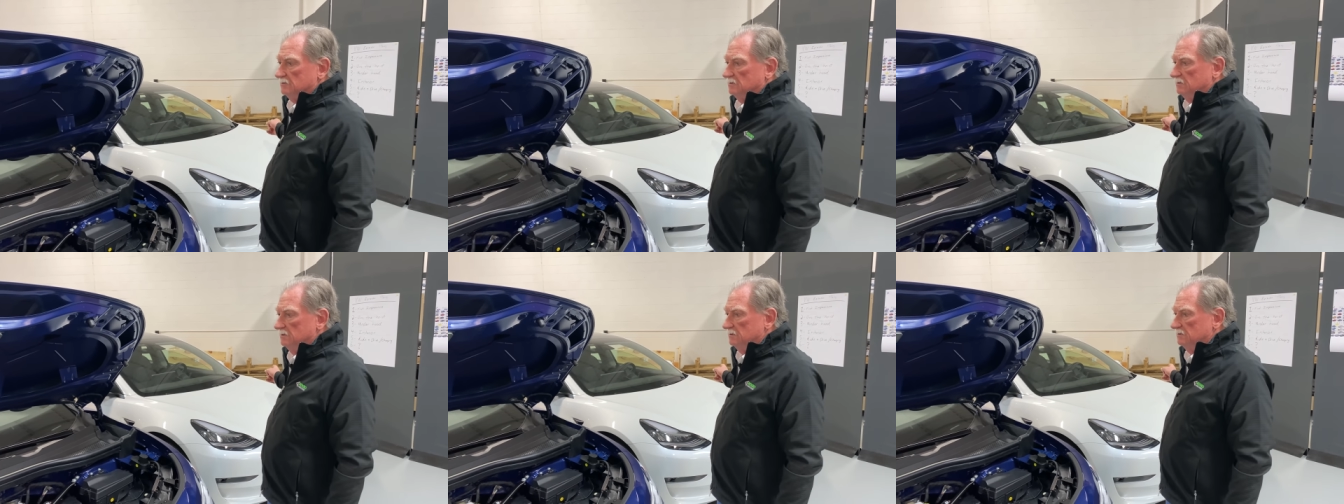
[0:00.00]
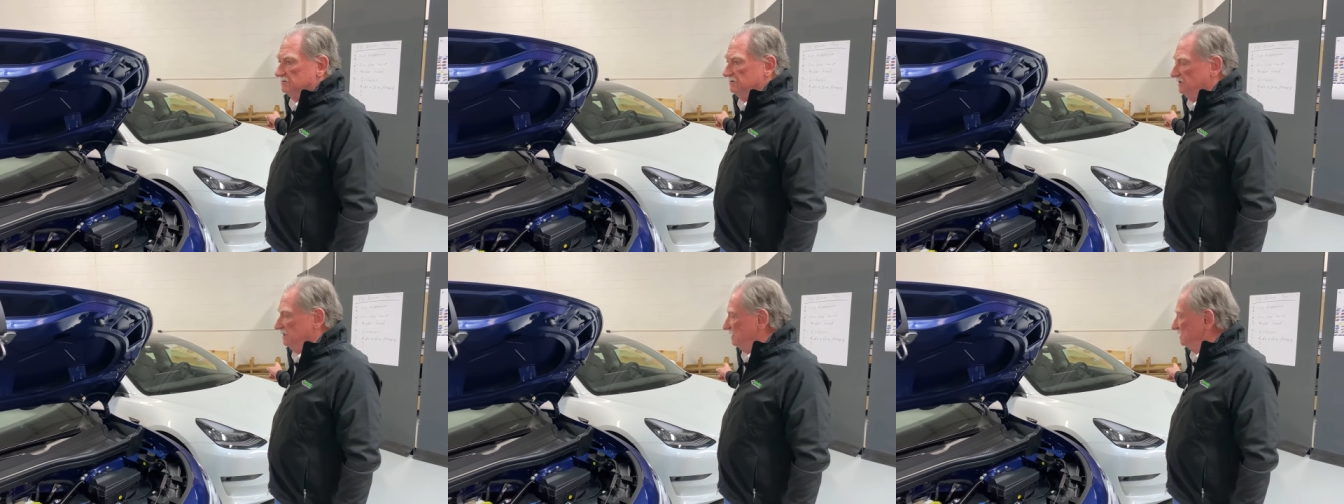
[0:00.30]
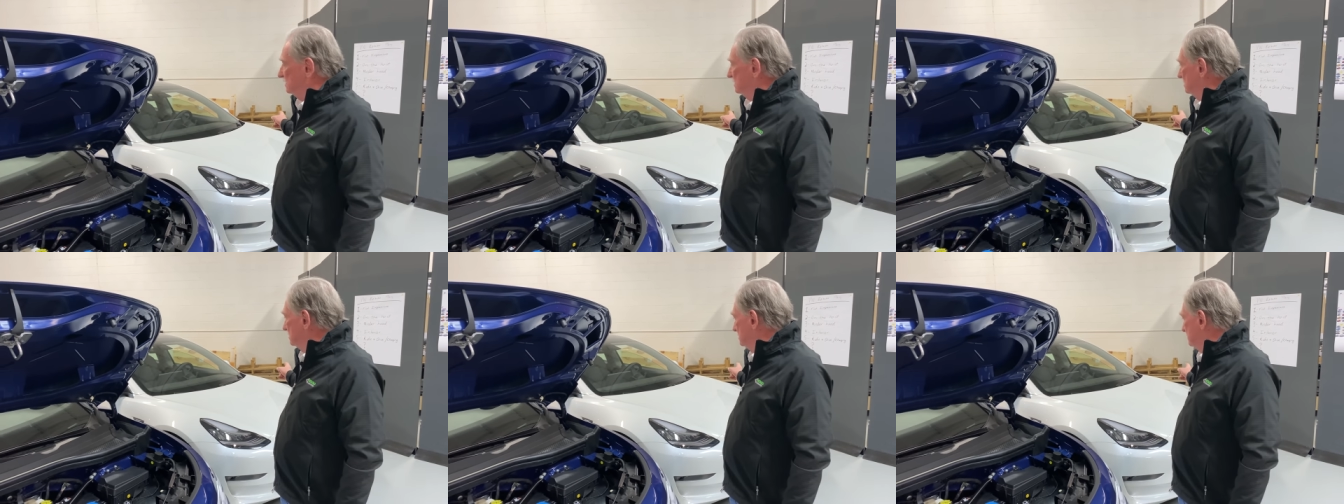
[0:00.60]
on
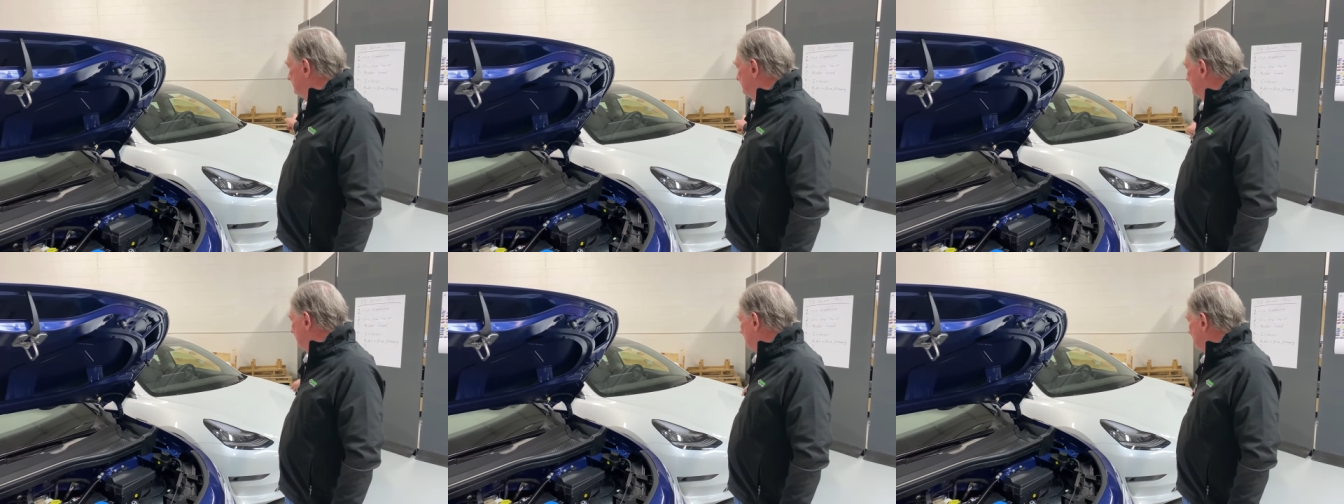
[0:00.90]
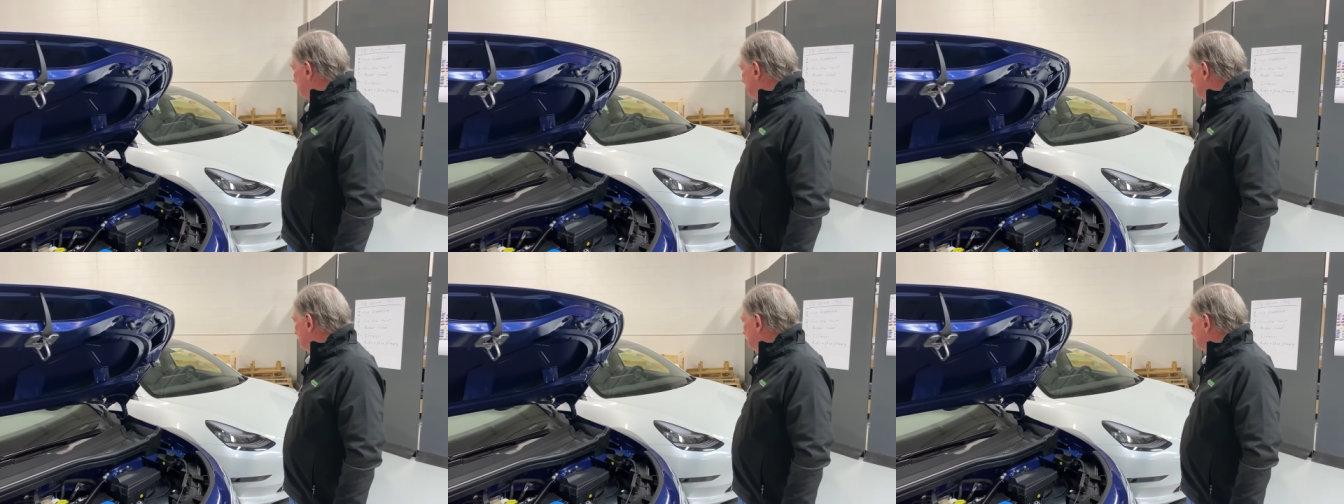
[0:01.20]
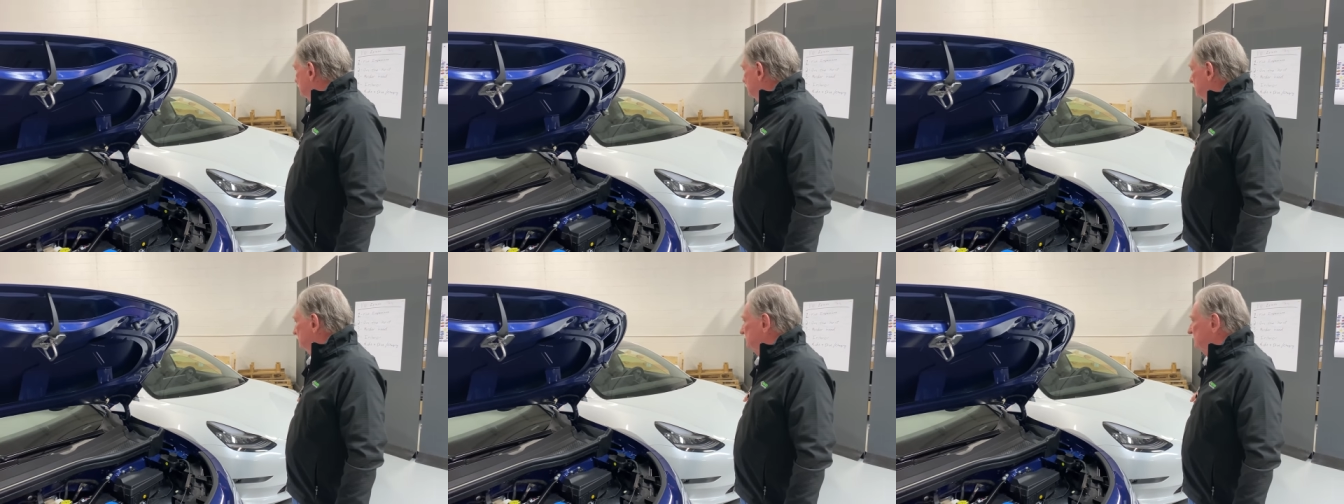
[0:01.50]
the, um,
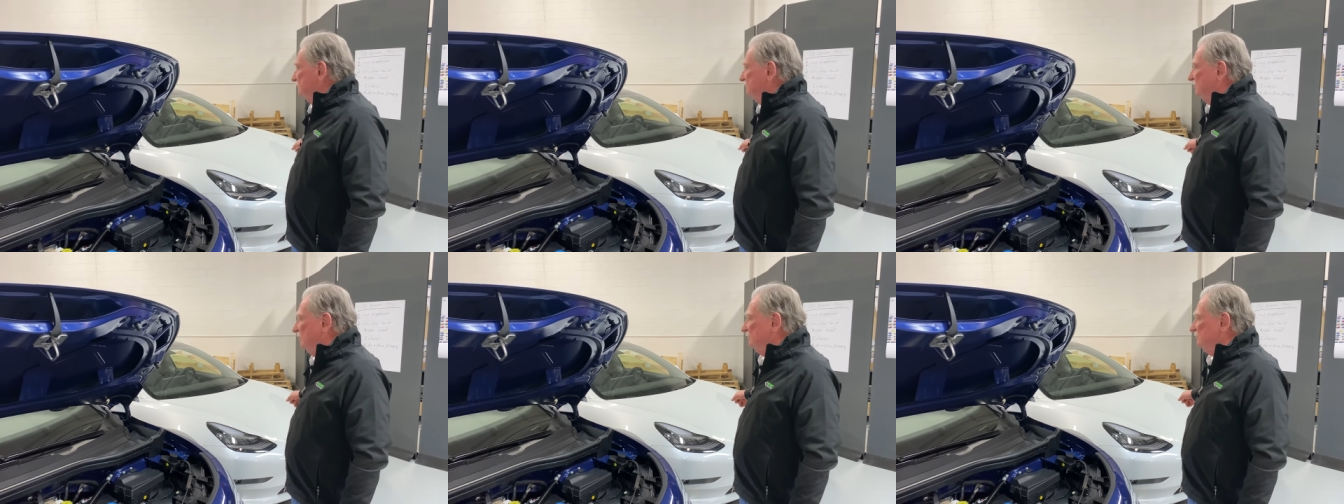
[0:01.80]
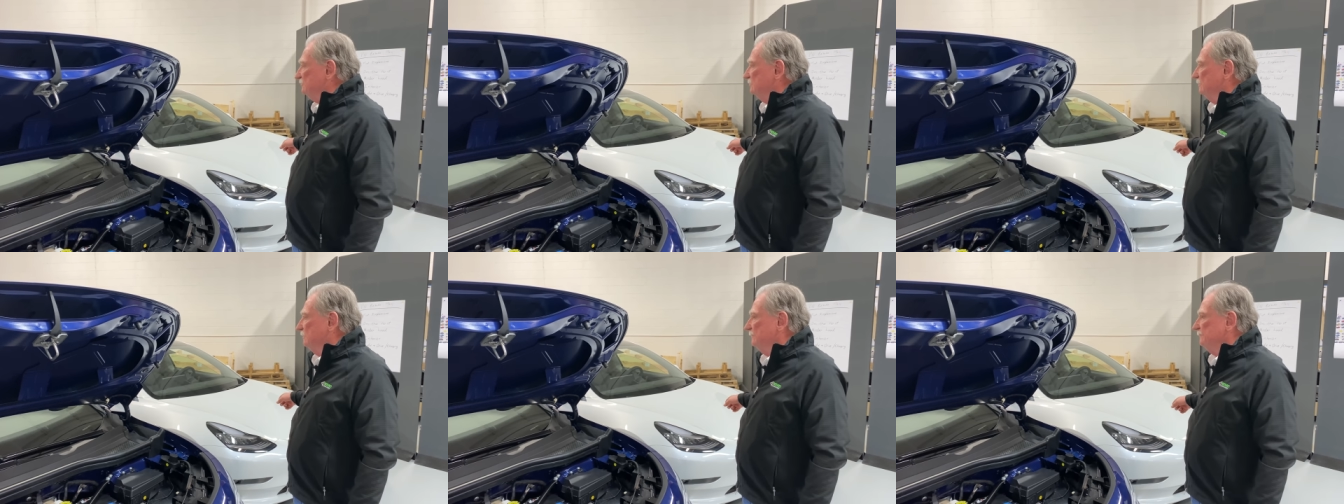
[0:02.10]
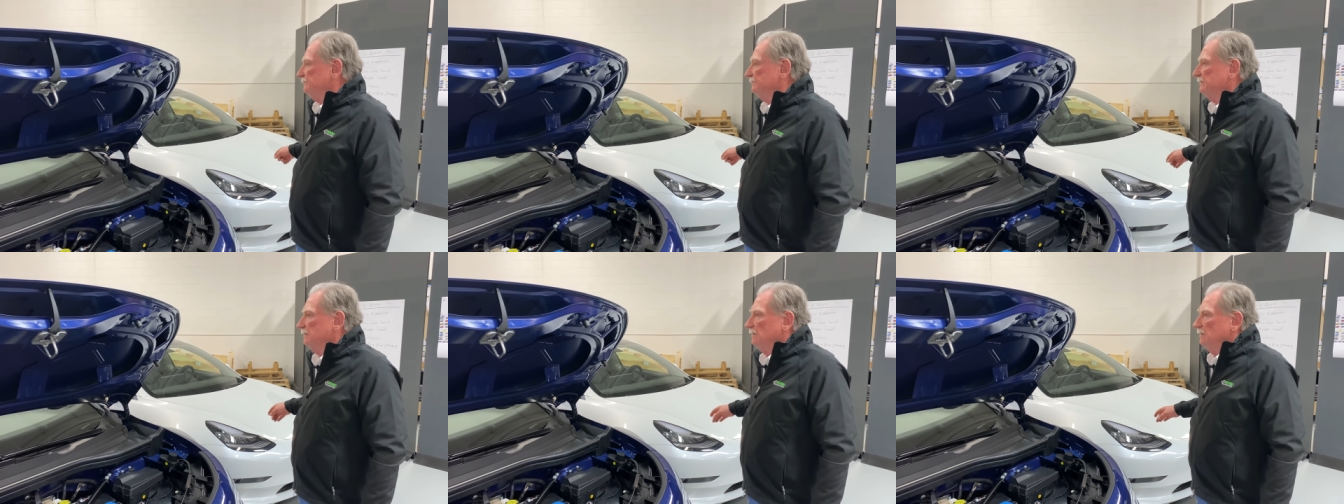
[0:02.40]
on the Tesla,